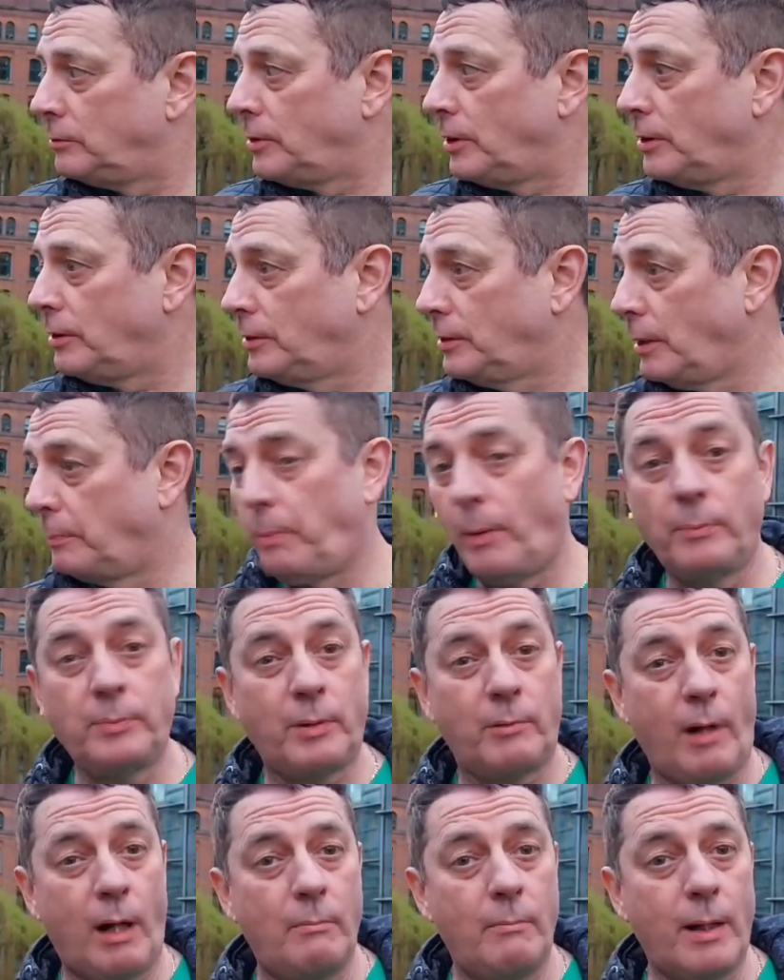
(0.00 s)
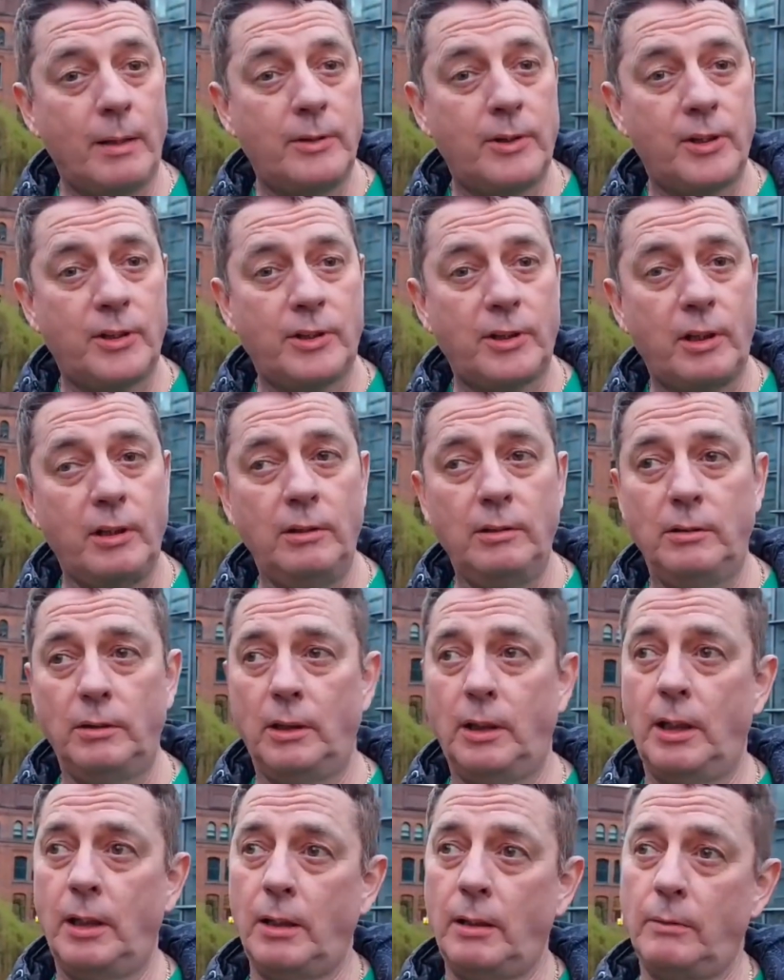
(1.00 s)
the pubs around Manchester.
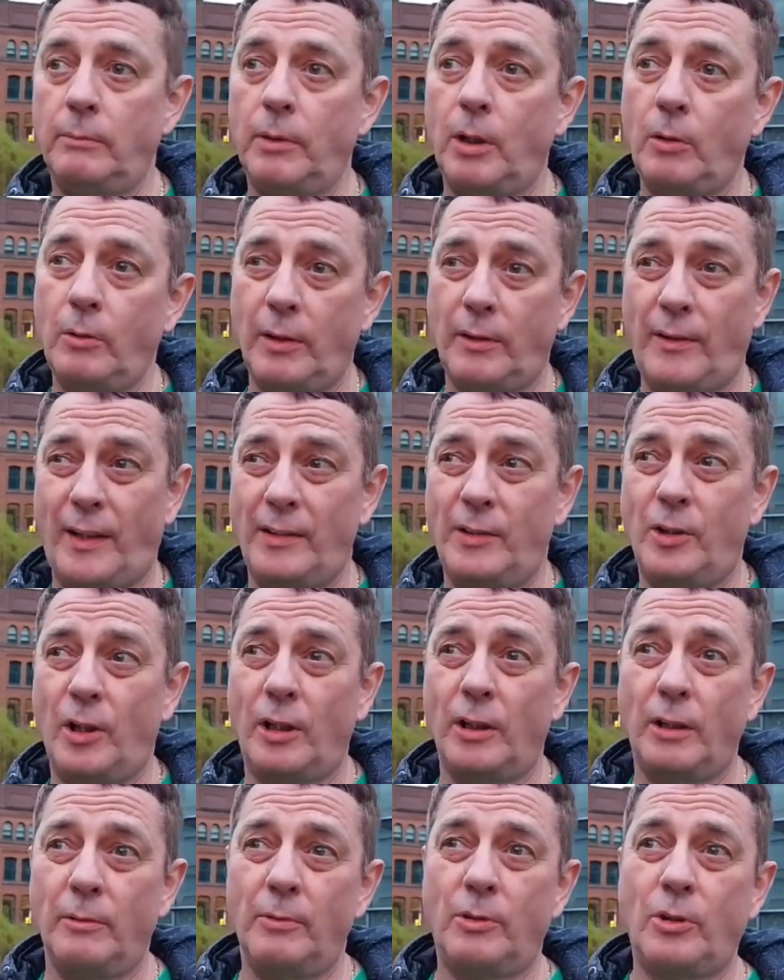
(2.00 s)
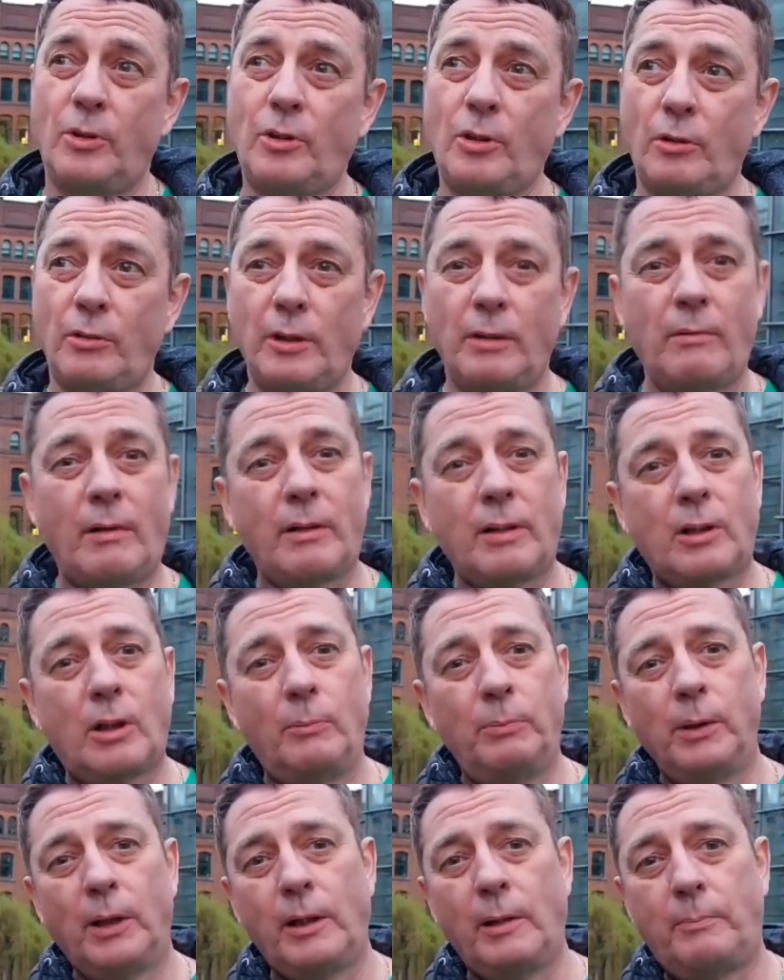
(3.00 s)
I hope you've enjoyed it. We're just showing you around a
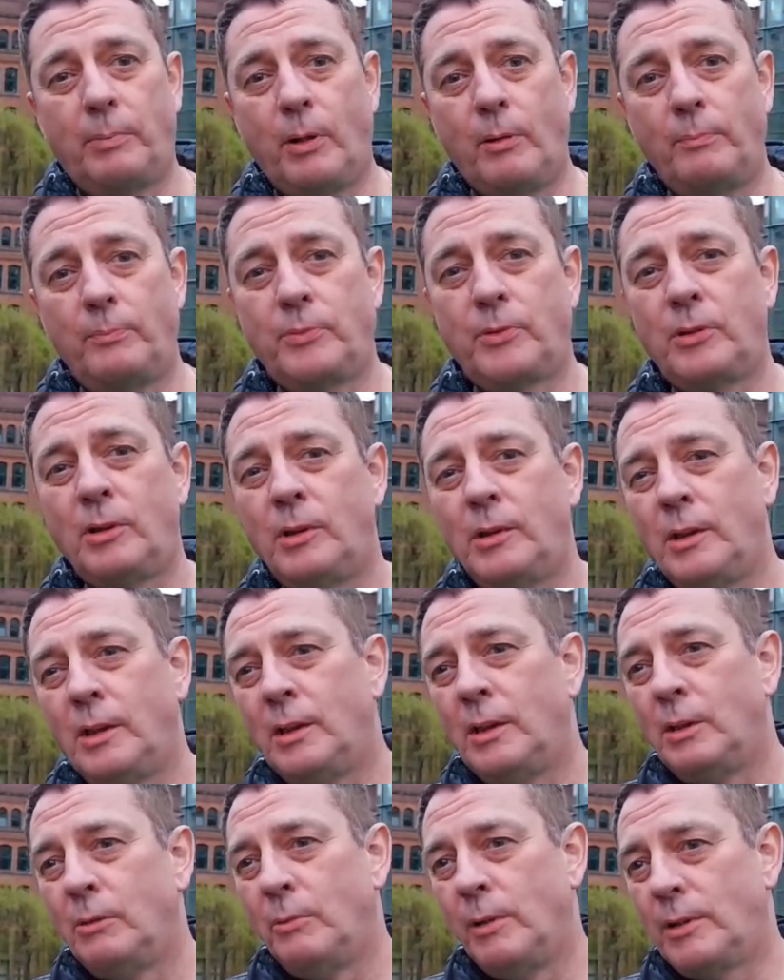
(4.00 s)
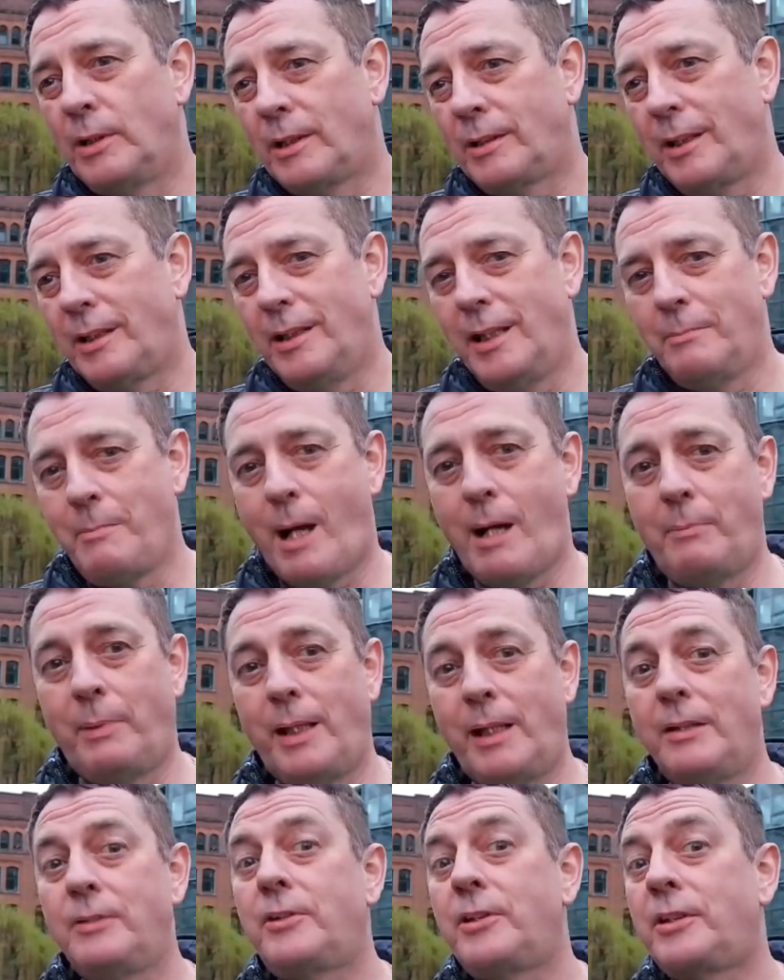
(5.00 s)
couple of the pubs which I think you might be
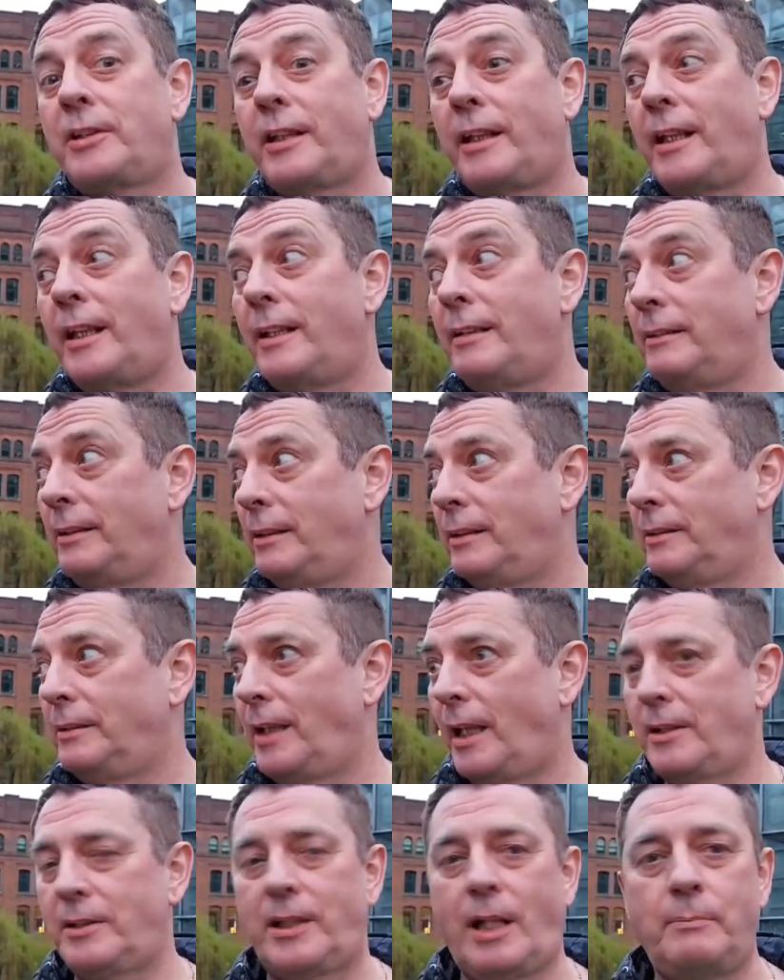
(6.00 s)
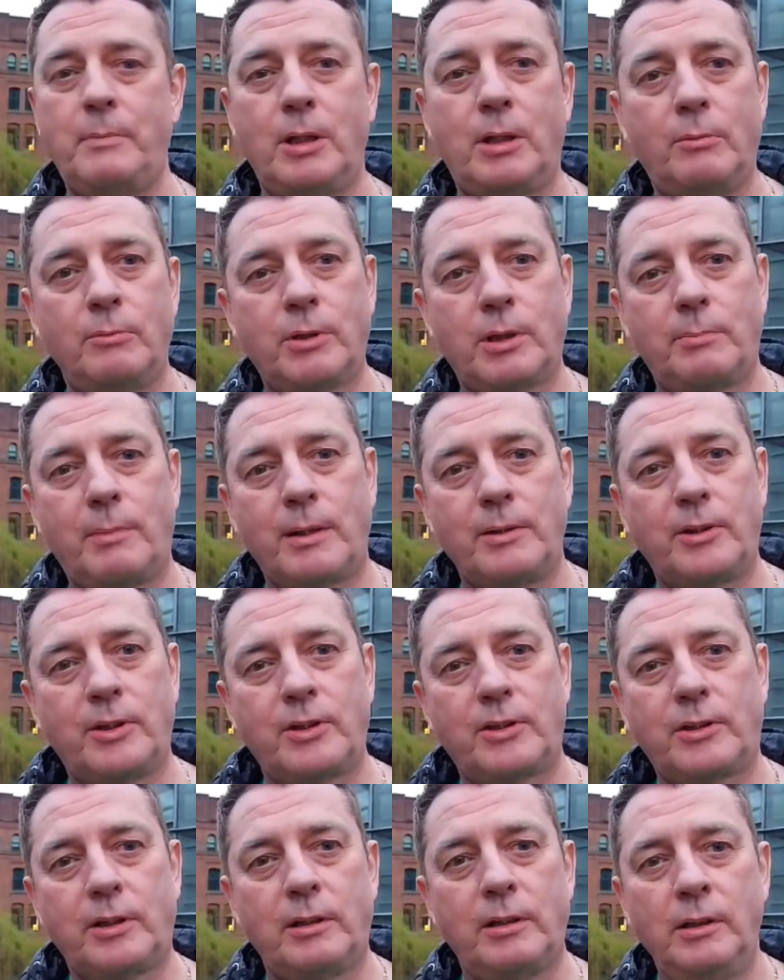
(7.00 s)
interested in next time you come to
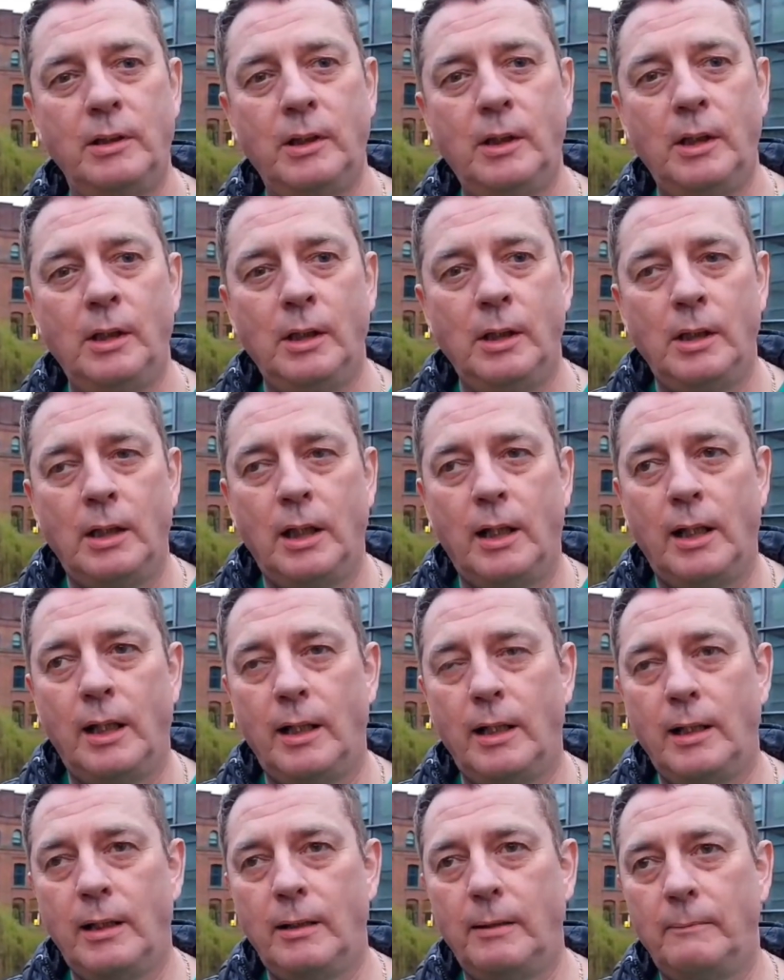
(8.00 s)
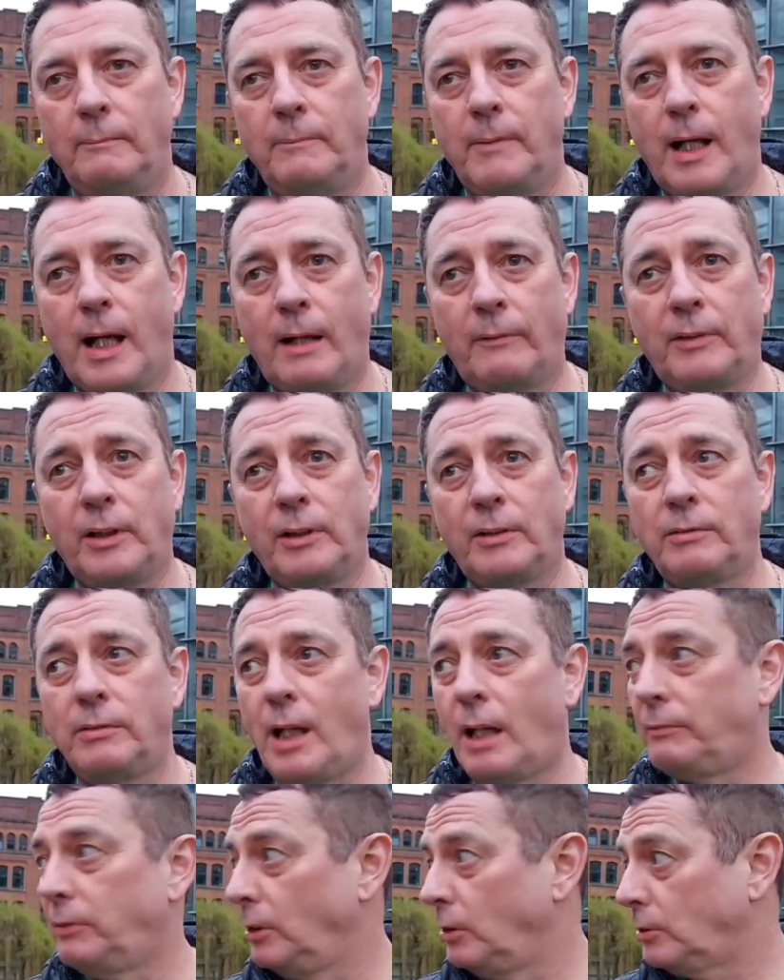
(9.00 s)
Manchester. Have
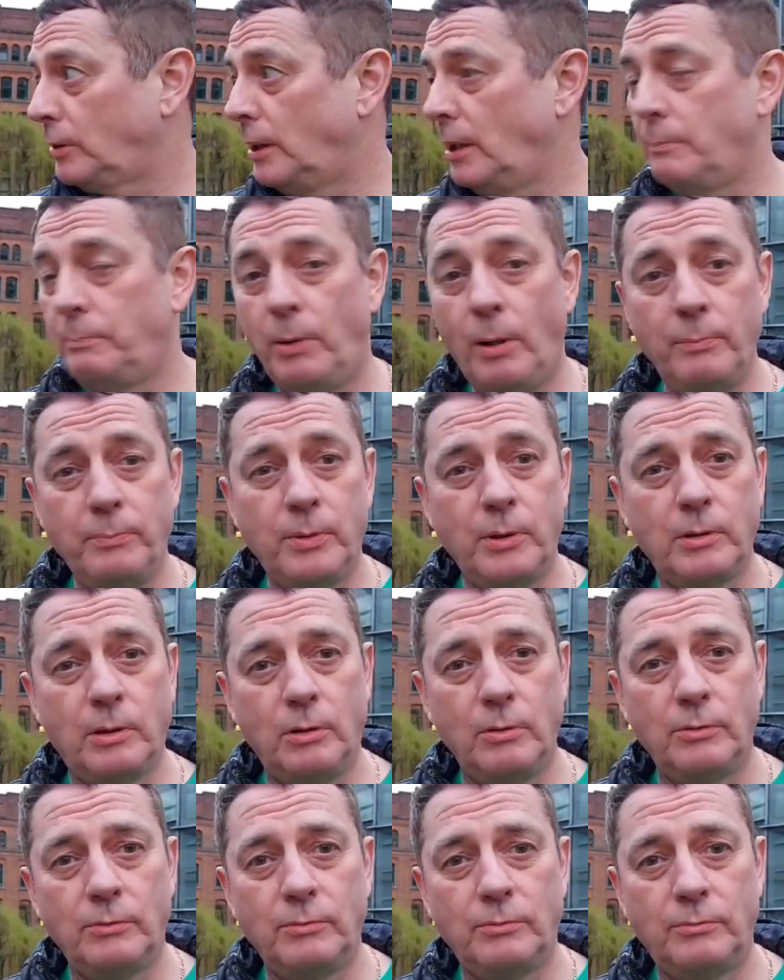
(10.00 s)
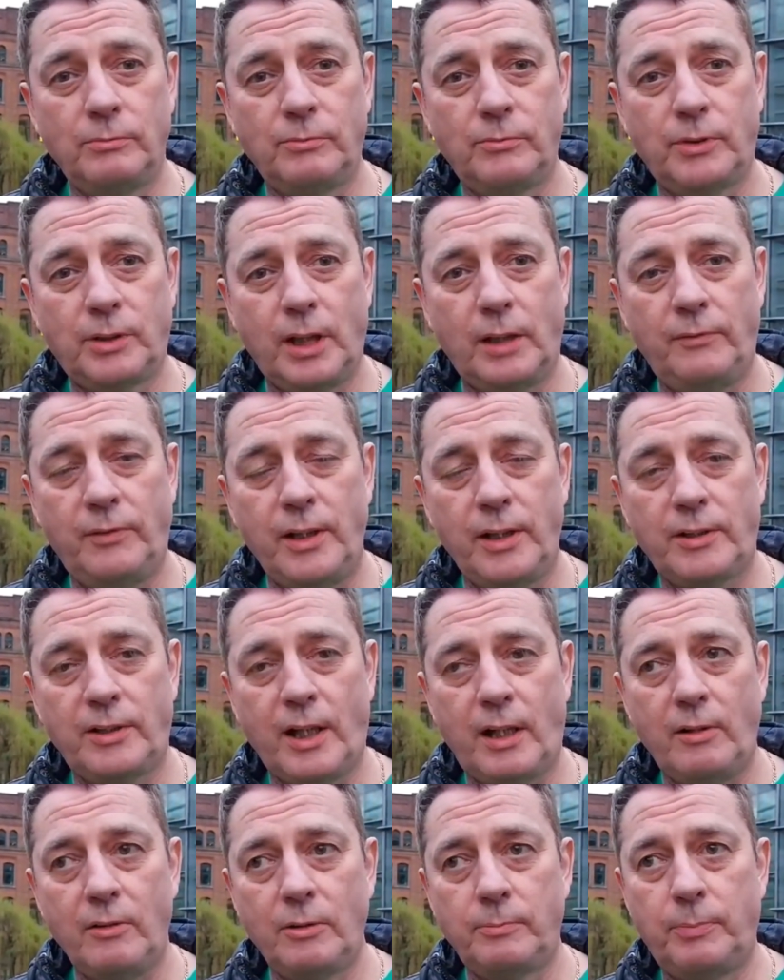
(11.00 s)
a look in the pubs and go and see for
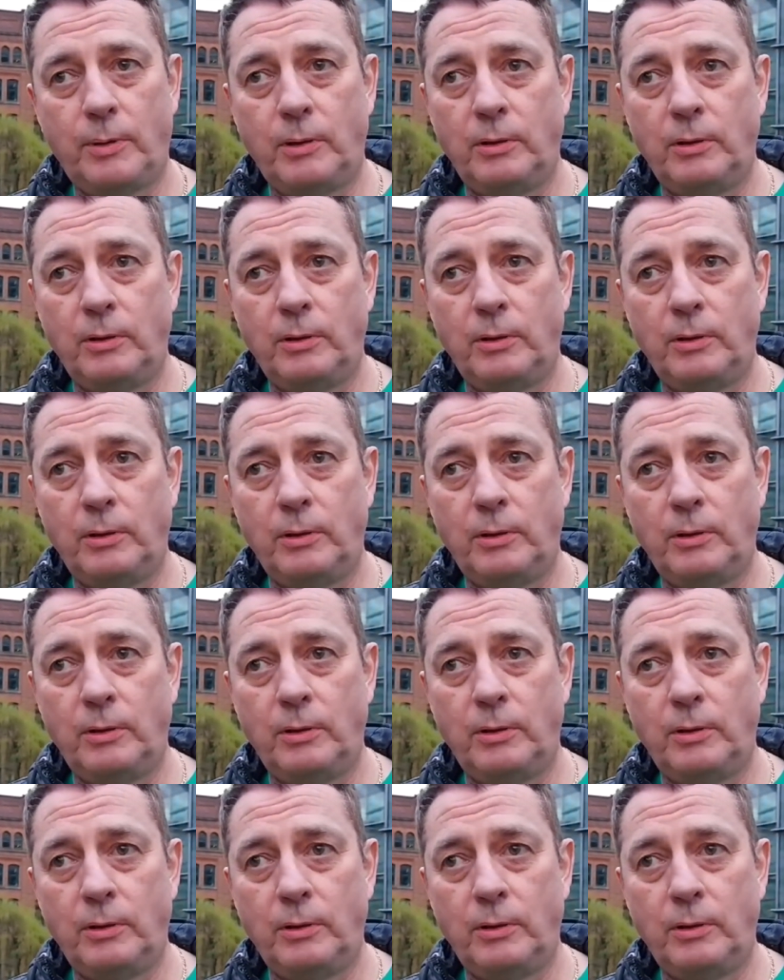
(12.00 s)
yourselves, but